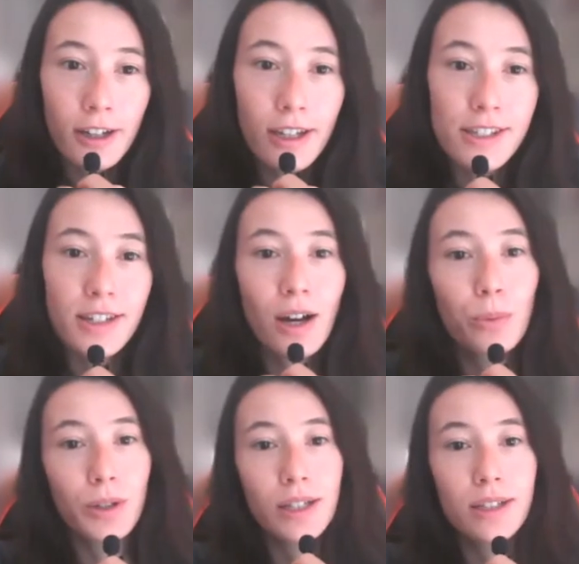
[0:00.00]
is not
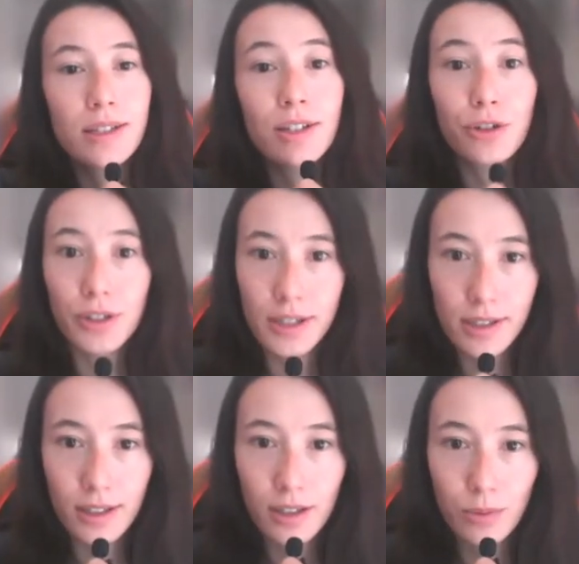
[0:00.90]
working
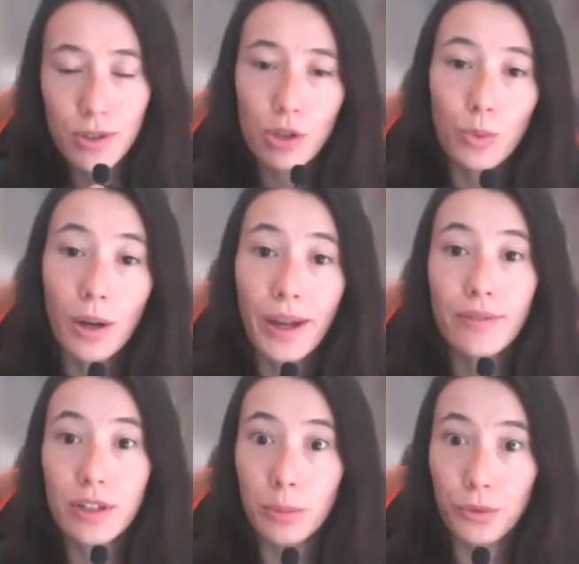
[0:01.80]
synchronously, which is why we
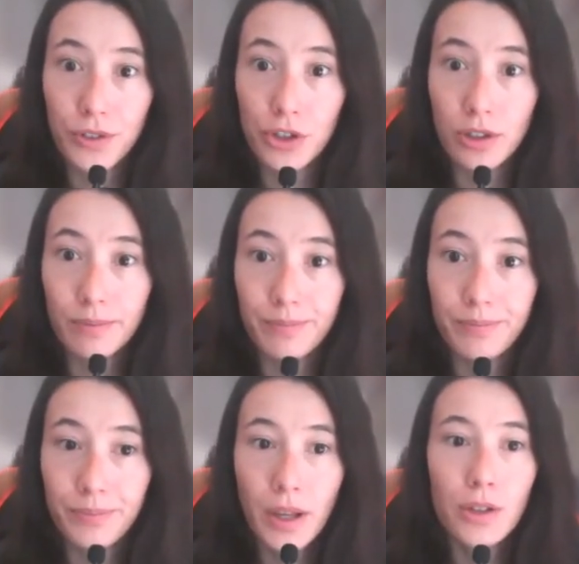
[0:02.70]
have double vision.
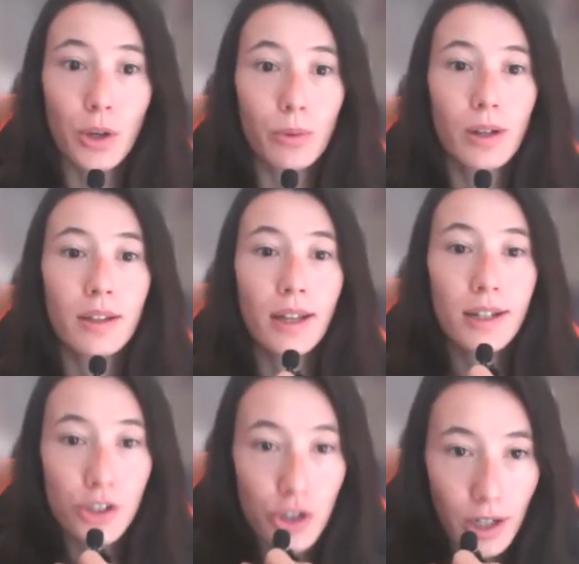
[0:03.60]
So that
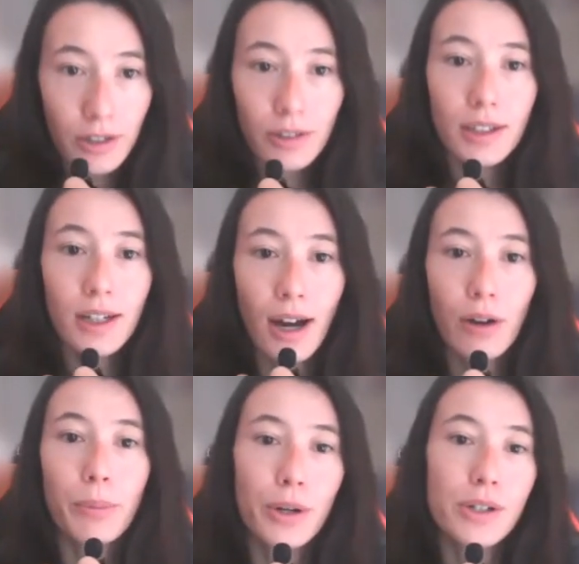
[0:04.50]
is generally how
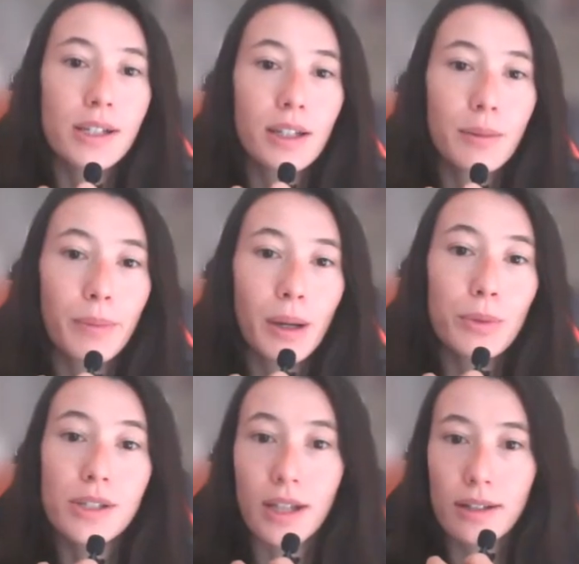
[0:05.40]
a person might
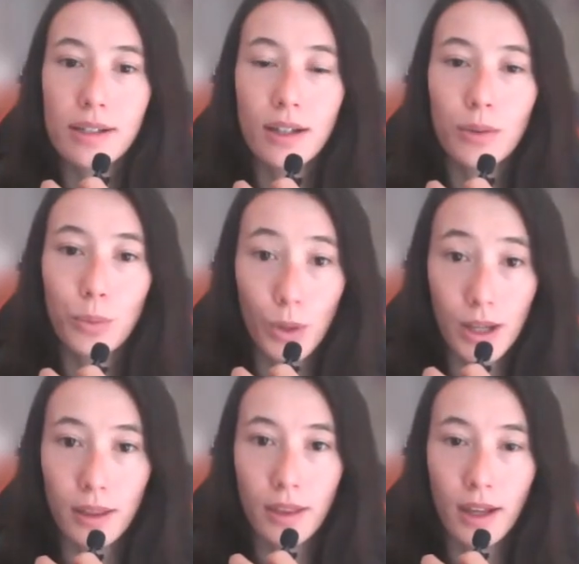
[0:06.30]
present
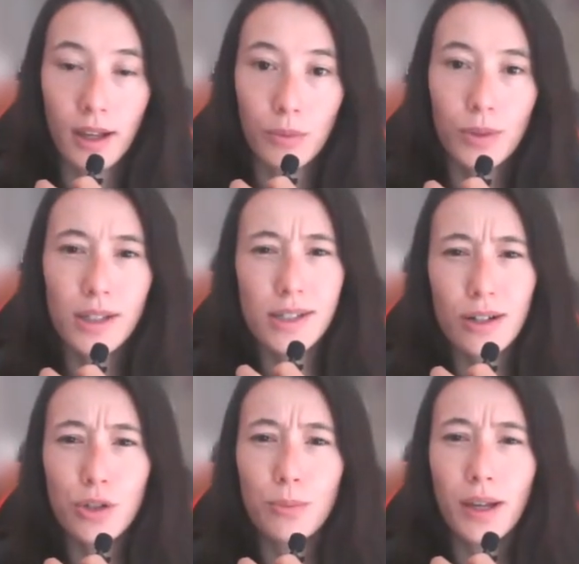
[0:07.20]
with and really
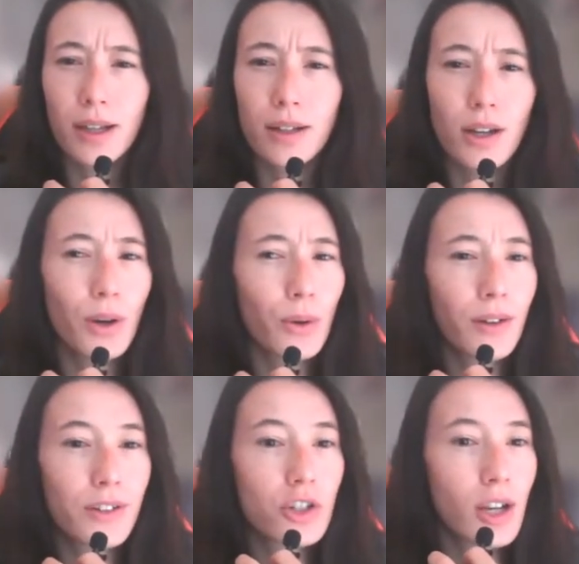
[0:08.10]
start to make note of
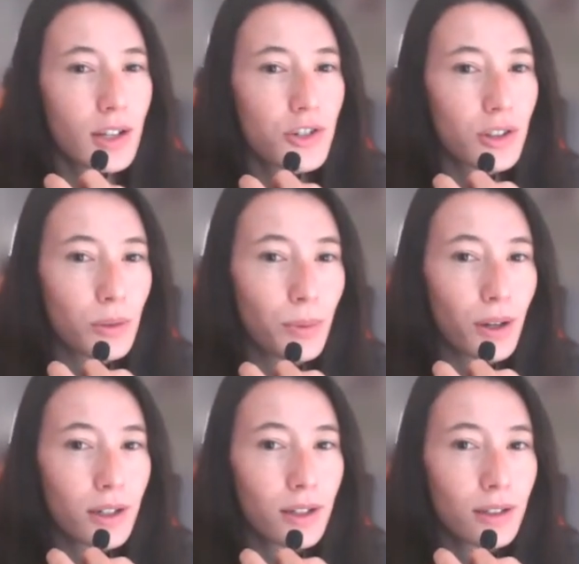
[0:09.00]
a change in their
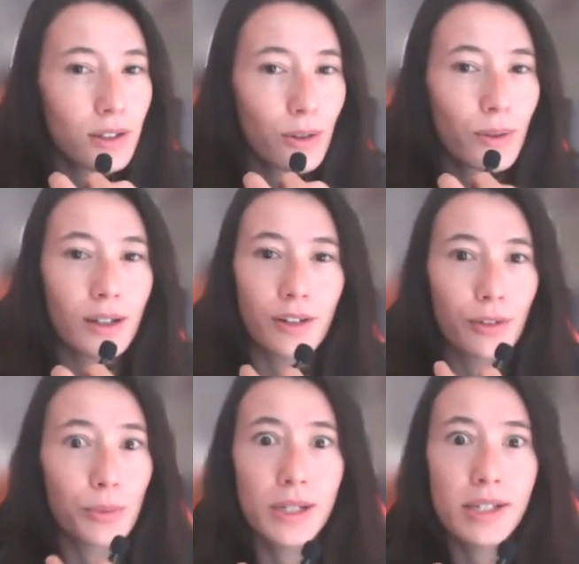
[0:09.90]
body, kind of
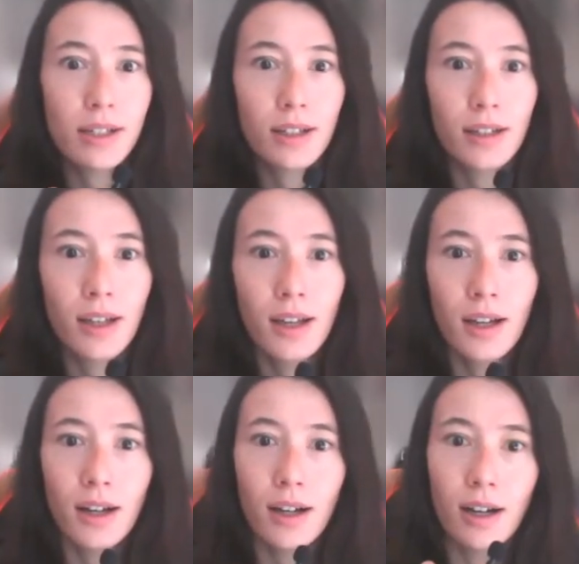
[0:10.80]
a reason
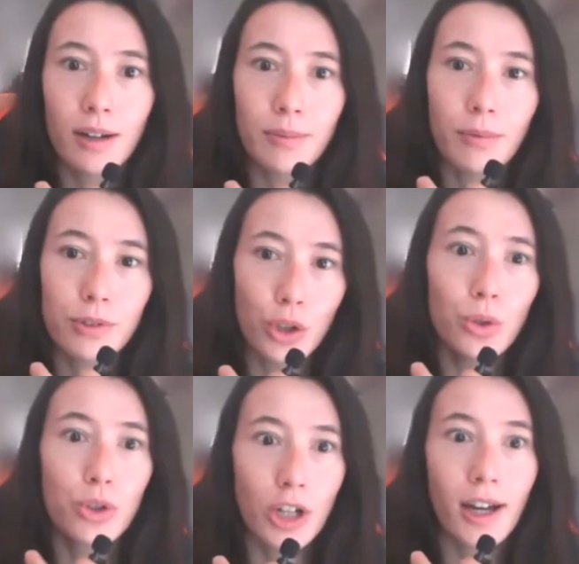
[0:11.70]

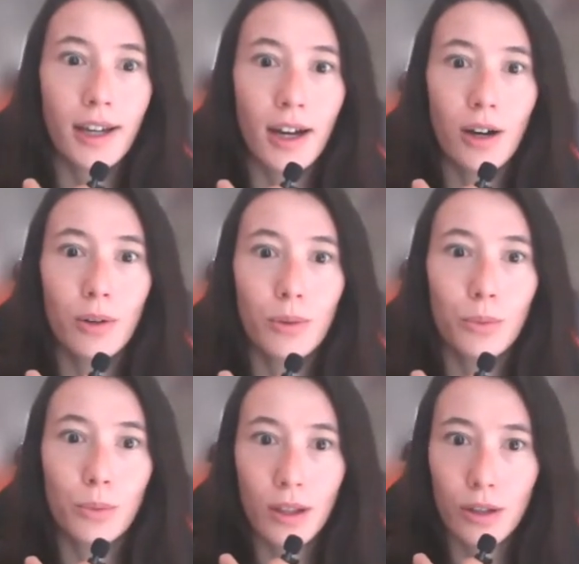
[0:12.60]
to check out
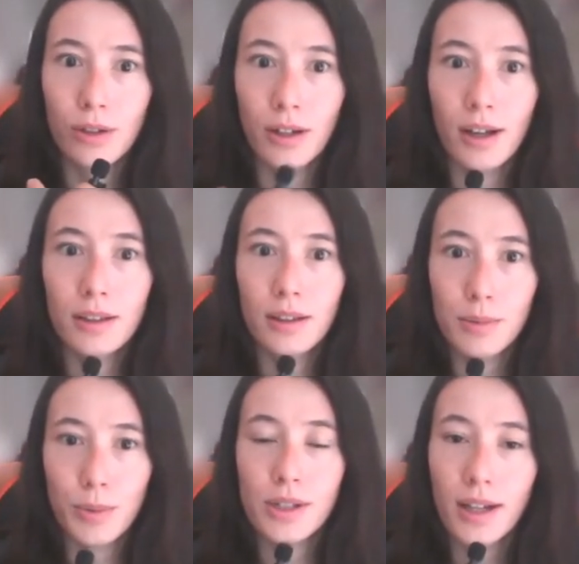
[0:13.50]
whether or not this
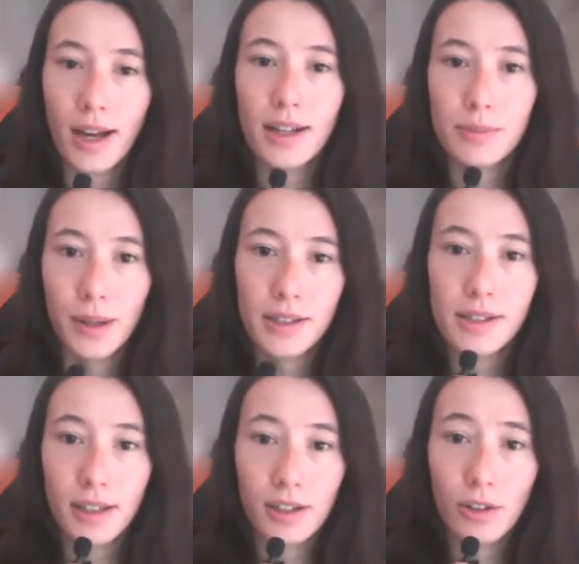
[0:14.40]
person has
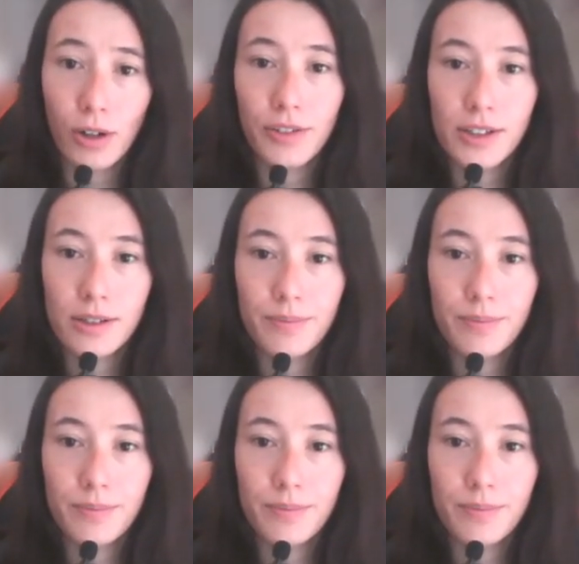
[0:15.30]
myasthenia gravis.